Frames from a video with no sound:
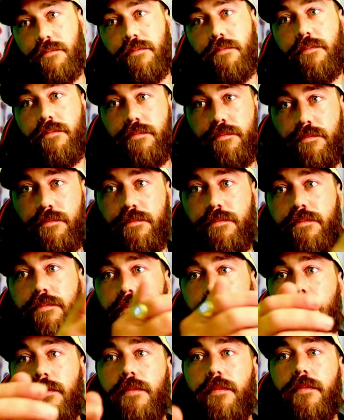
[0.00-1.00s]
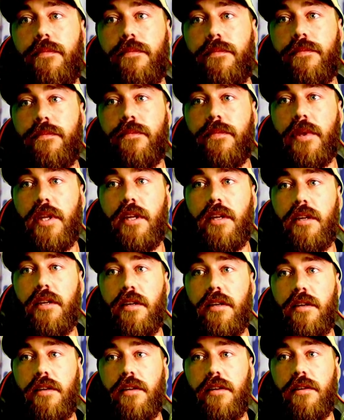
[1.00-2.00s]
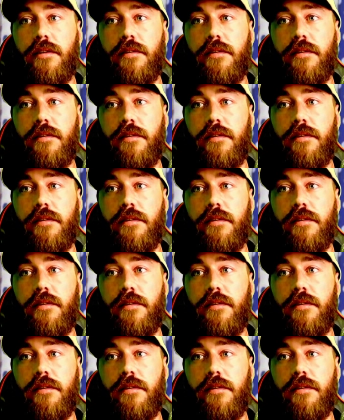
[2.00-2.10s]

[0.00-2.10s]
10% kart, 9% skill.